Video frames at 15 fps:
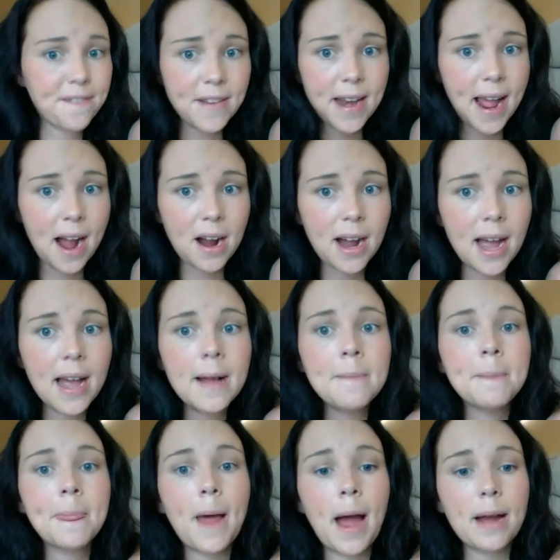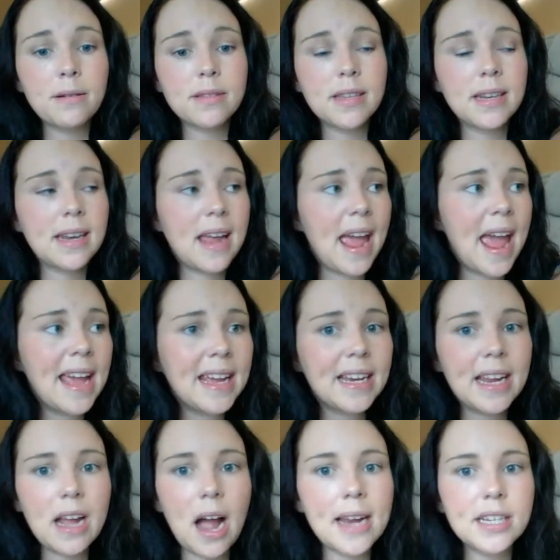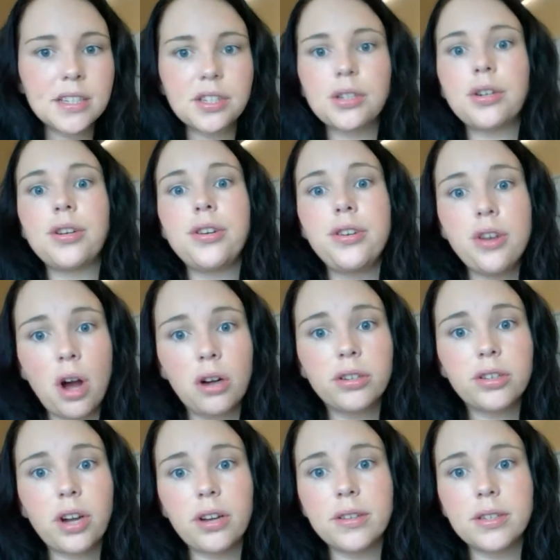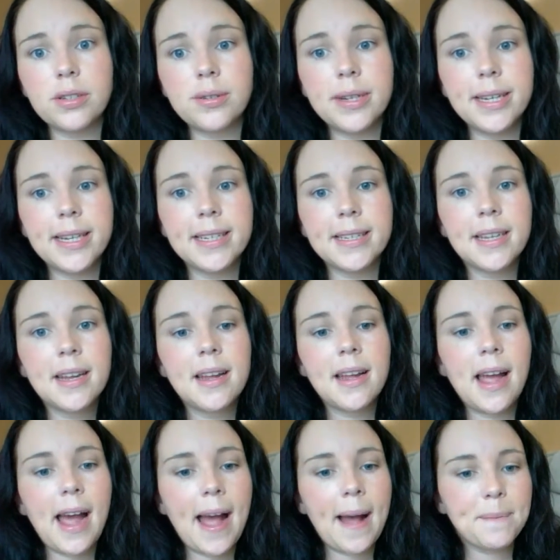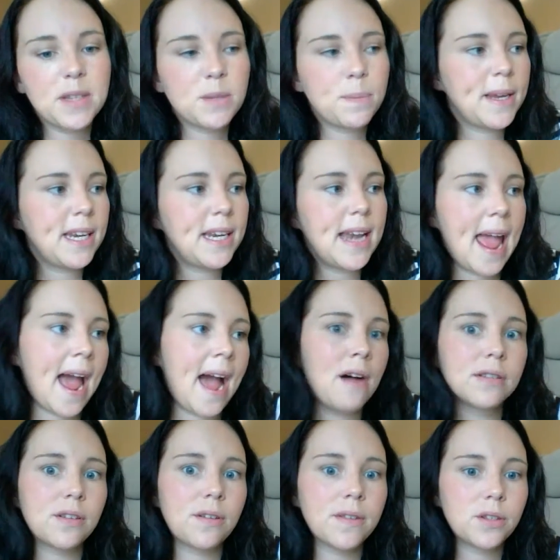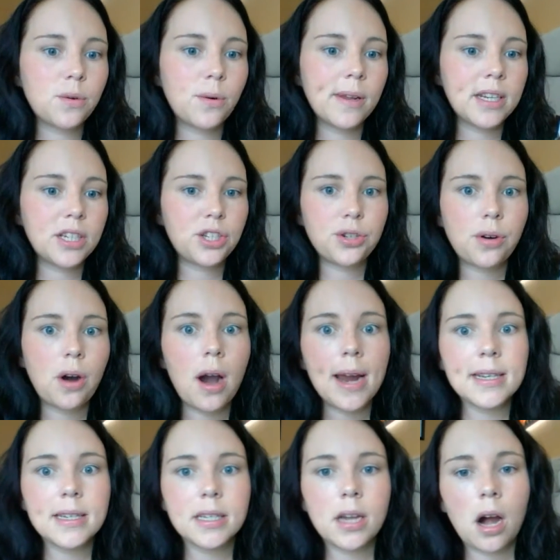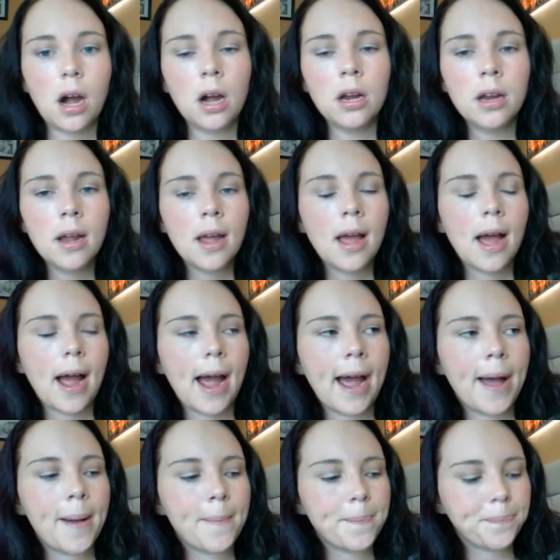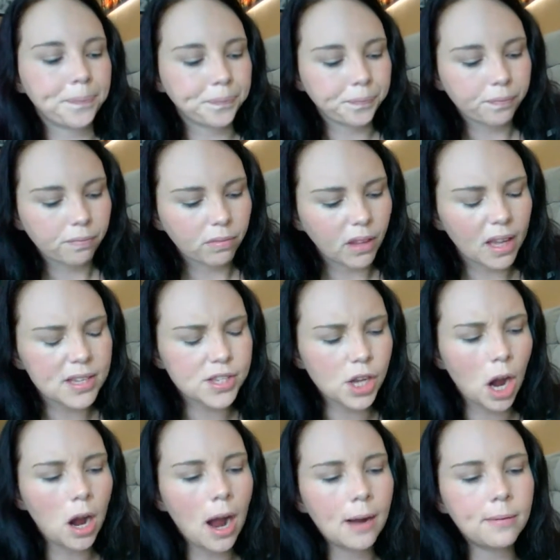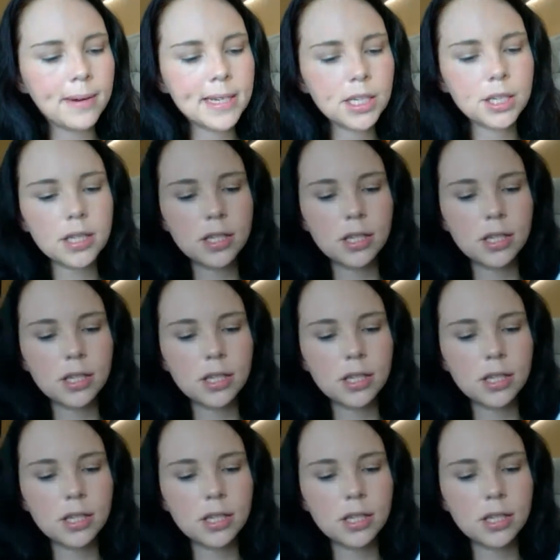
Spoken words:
an hour. I was in agony. I just could not go to the toilet. Spending hours on the toilet trying to go. So I went to the